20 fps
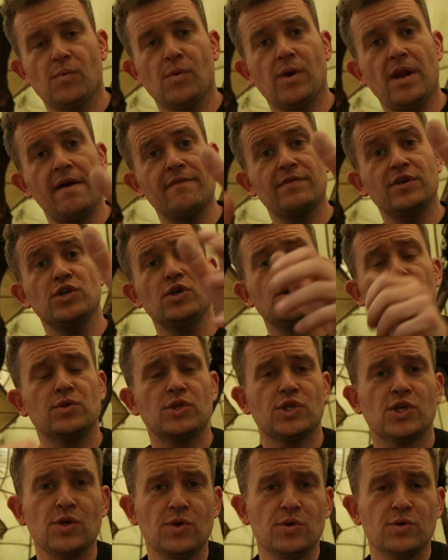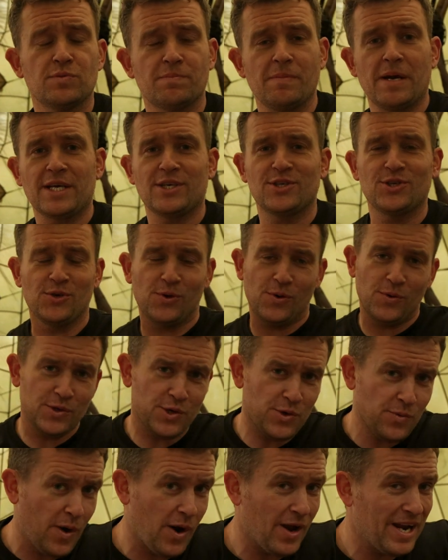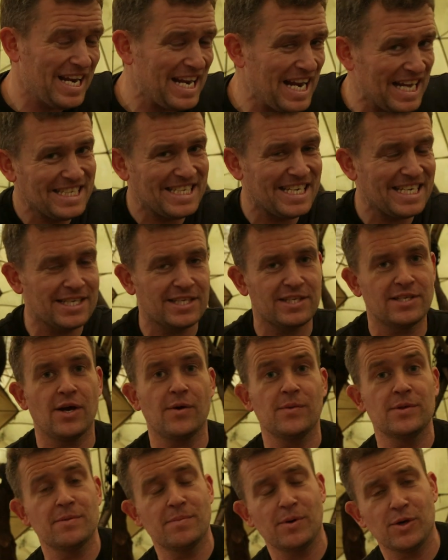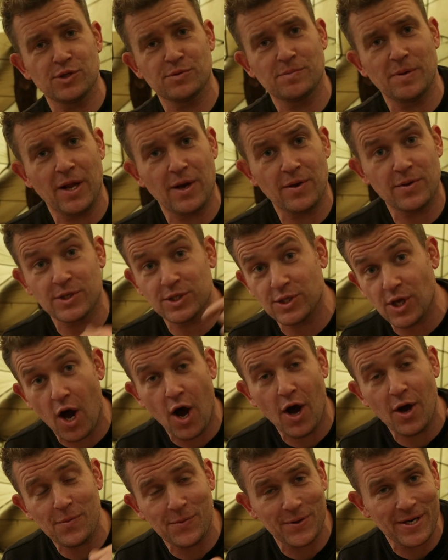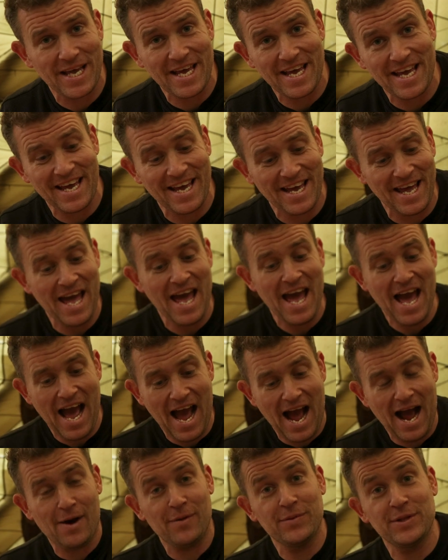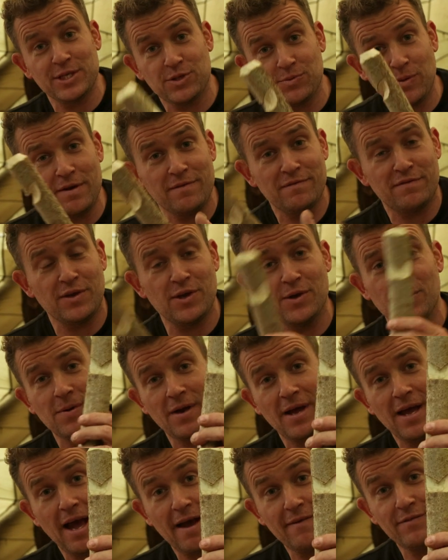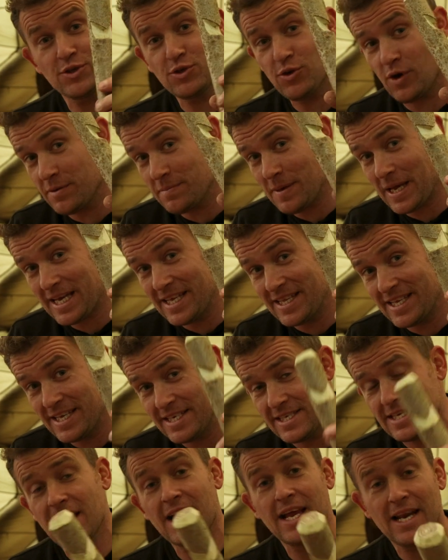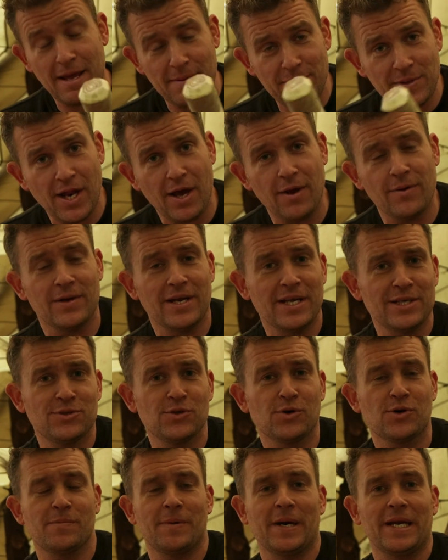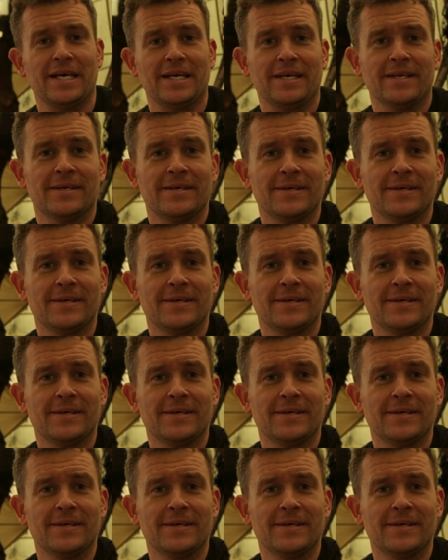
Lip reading: Whatever you choose, make sure you are letting us know in the box below, because I want to hear how this went for you. Have you tried making these? Let me know. Let's talk about it.